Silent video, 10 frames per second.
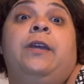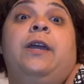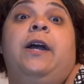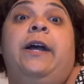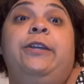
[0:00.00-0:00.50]

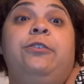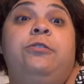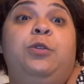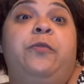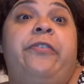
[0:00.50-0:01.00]
Hi
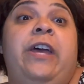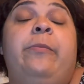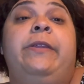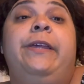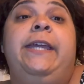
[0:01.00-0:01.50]
YouTube
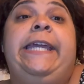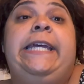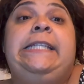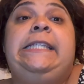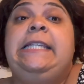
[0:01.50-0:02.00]
family.
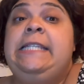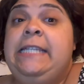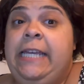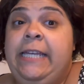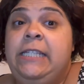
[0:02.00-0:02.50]

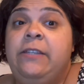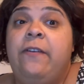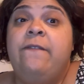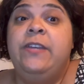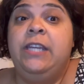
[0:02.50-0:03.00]
Today's
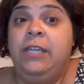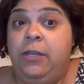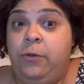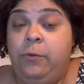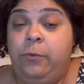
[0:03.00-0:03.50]

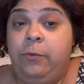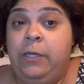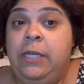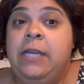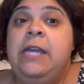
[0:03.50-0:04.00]
video
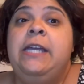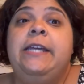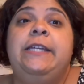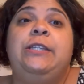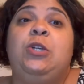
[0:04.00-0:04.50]

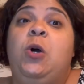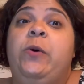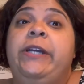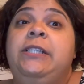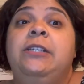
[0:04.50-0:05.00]
is
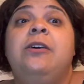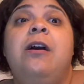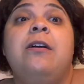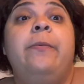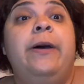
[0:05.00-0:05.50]
going to
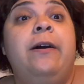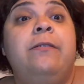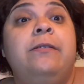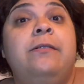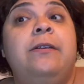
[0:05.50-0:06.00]
talk
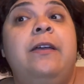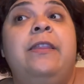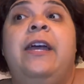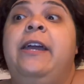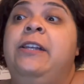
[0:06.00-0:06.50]
about
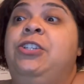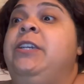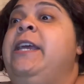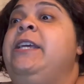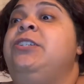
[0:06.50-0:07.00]
the
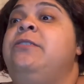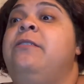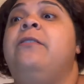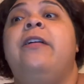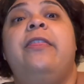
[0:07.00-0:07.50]

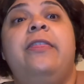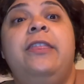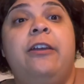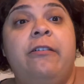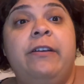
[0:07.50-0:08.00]
educational
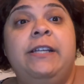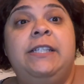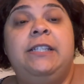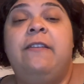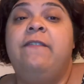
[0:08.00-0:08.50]

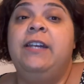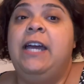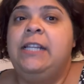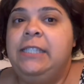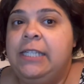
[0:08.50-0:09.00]
theorist
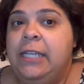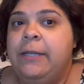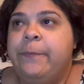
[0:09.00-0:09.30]
Vygotsky.